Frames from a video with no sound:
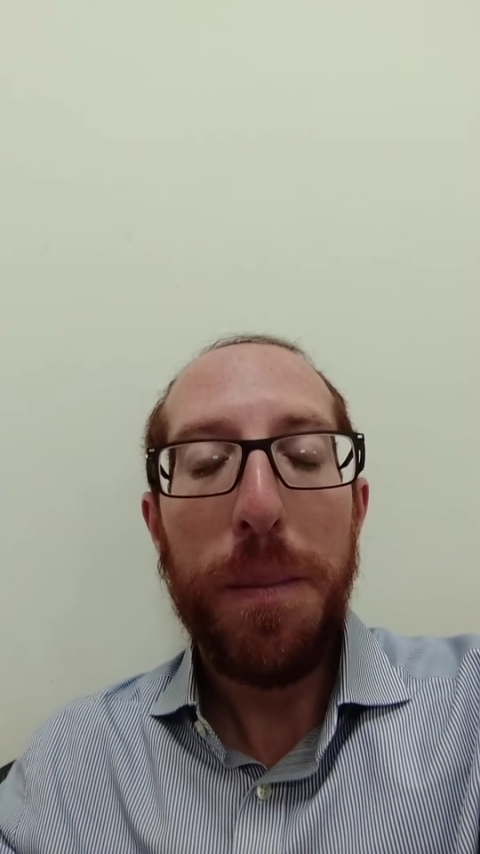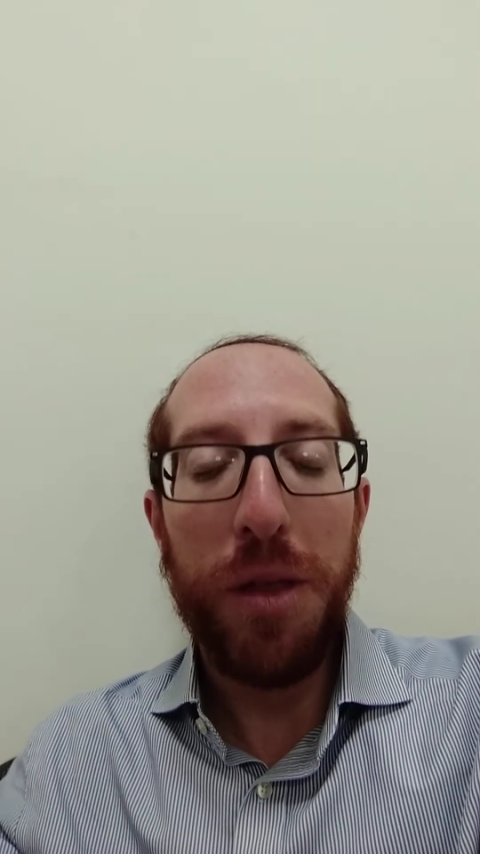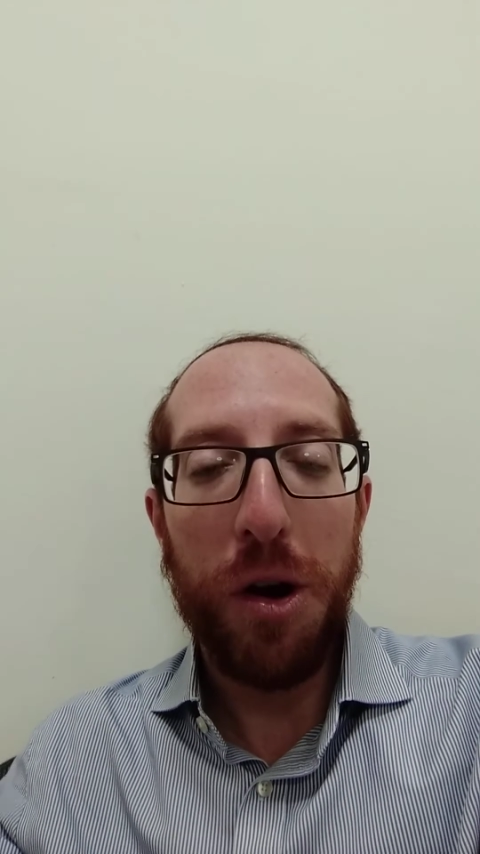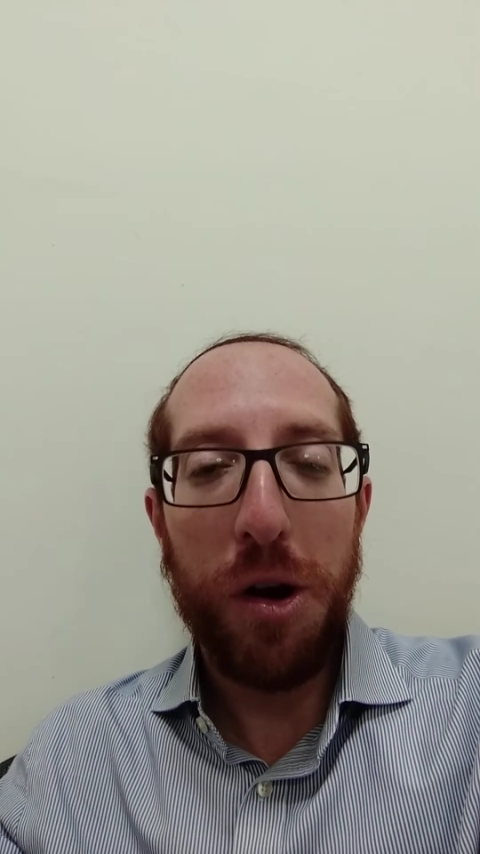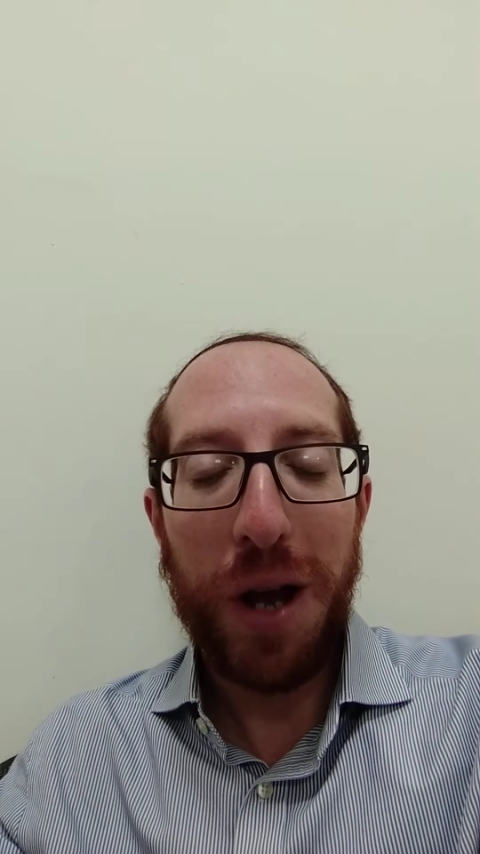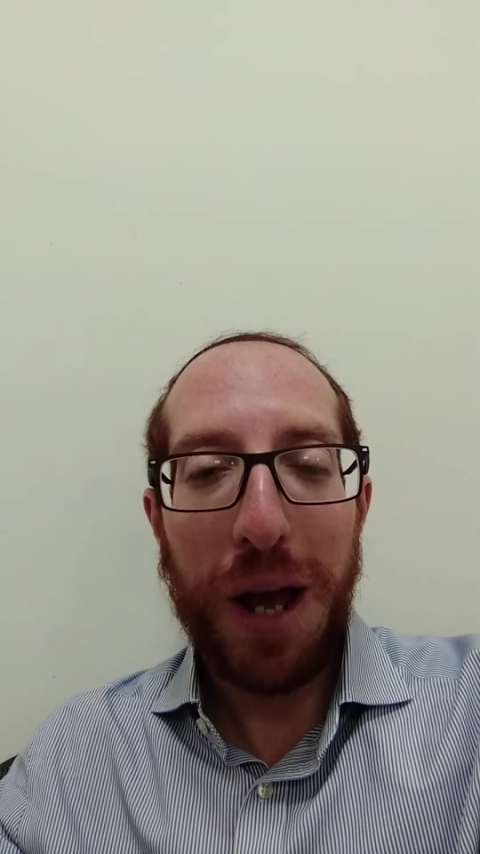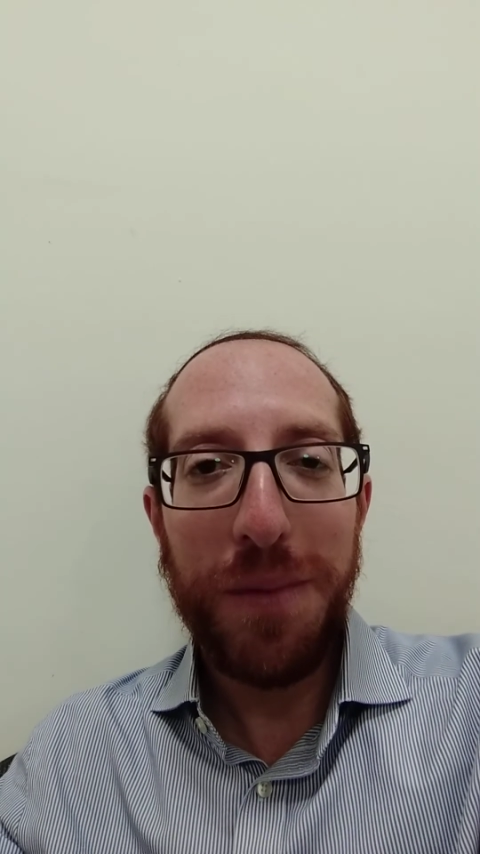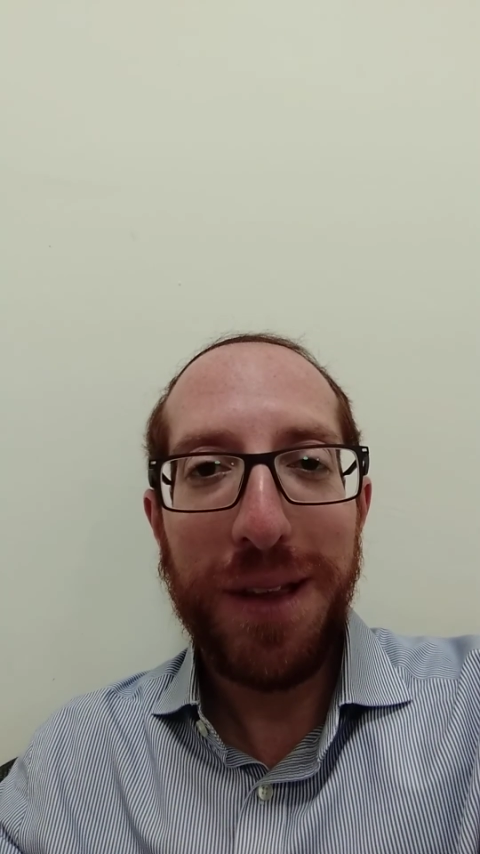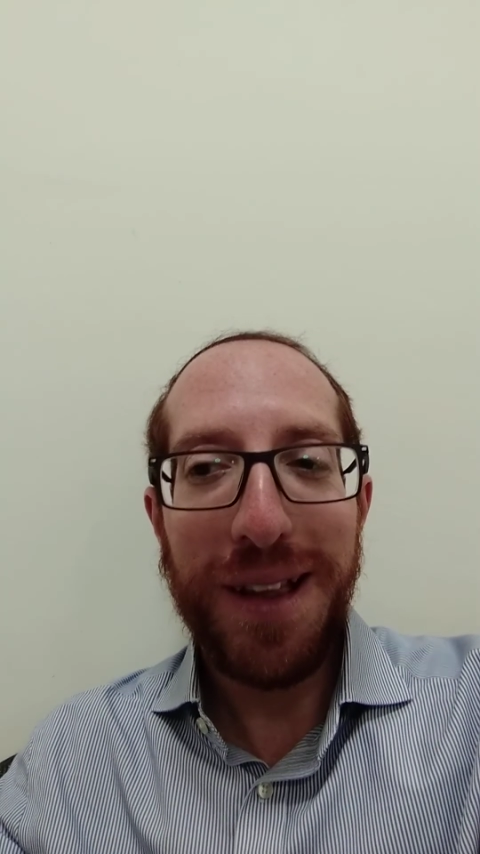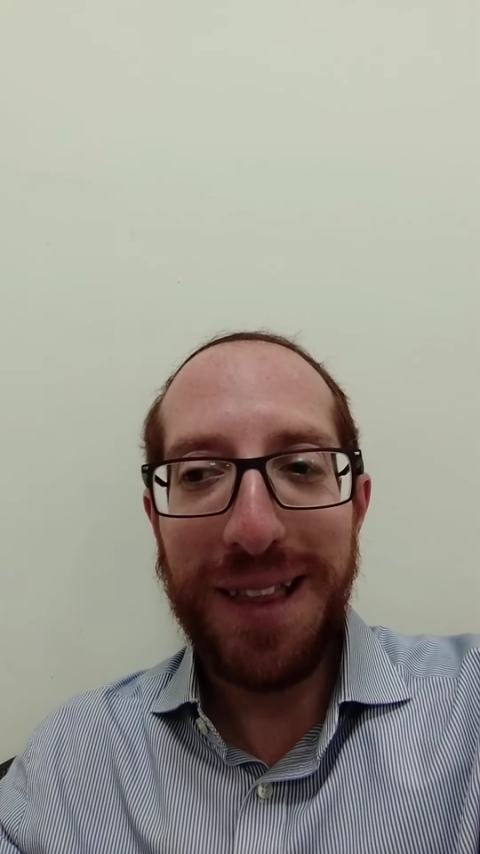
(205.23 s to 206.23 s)
But the Or
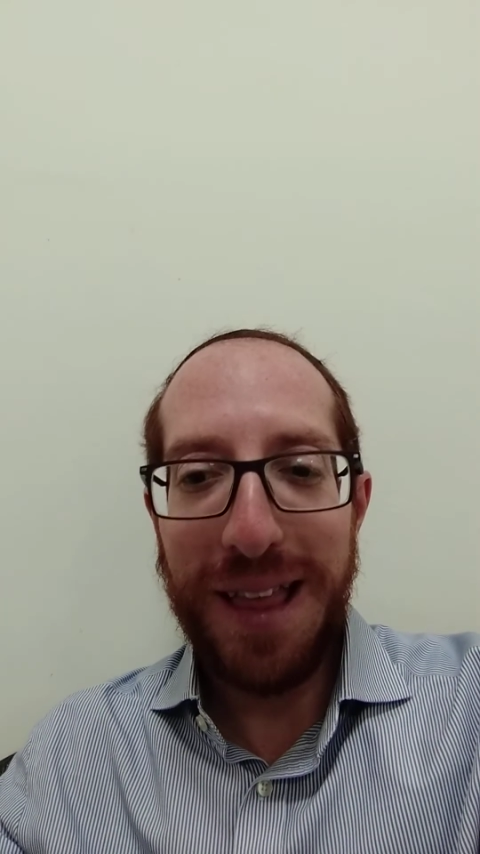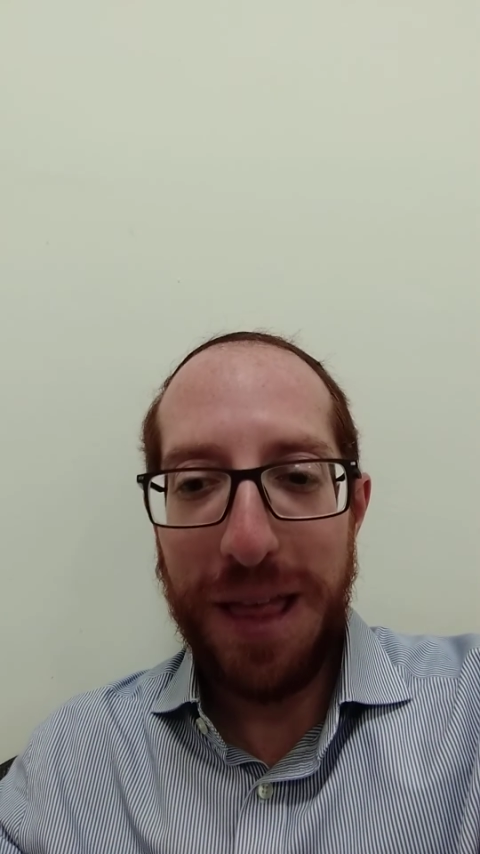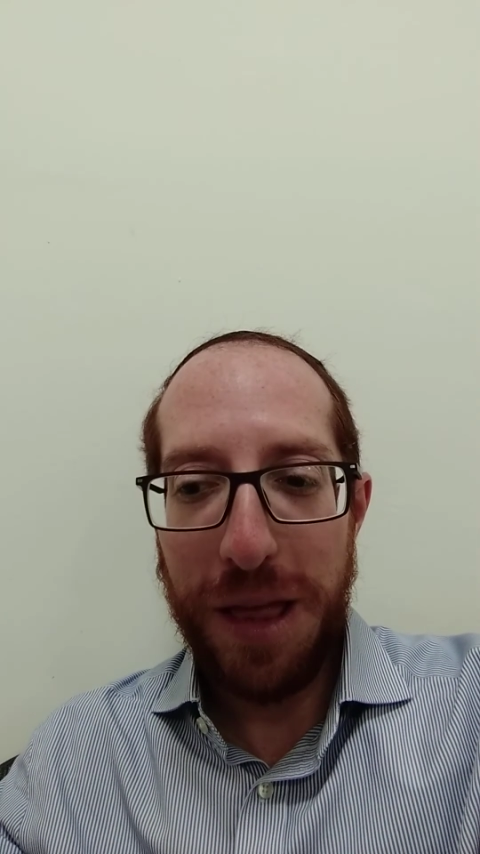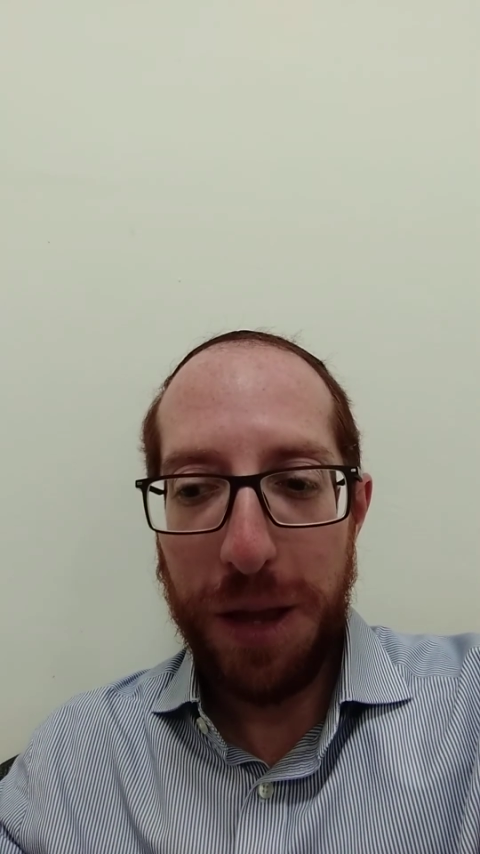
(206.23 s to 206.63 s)
HaChaim says